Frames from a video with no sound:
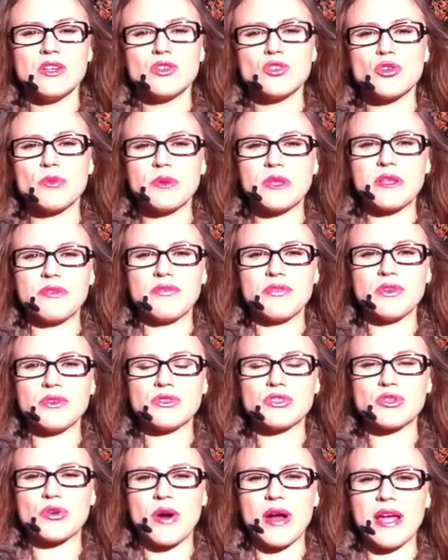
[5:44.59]
Jupiter
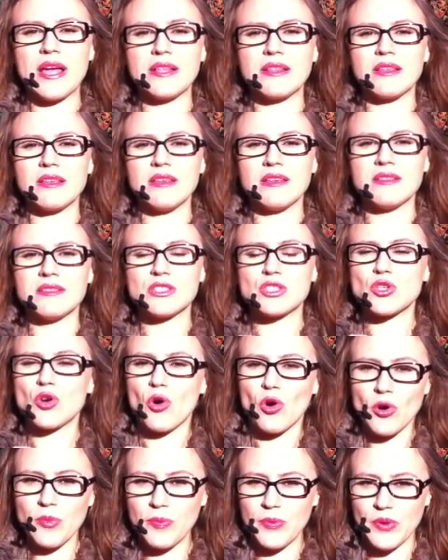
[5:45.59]
feels great in
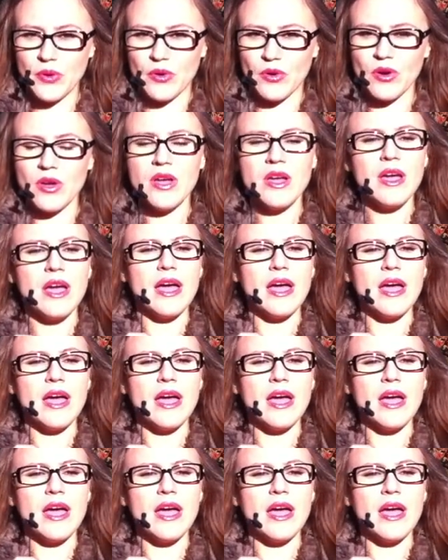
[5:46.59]
Scorpio.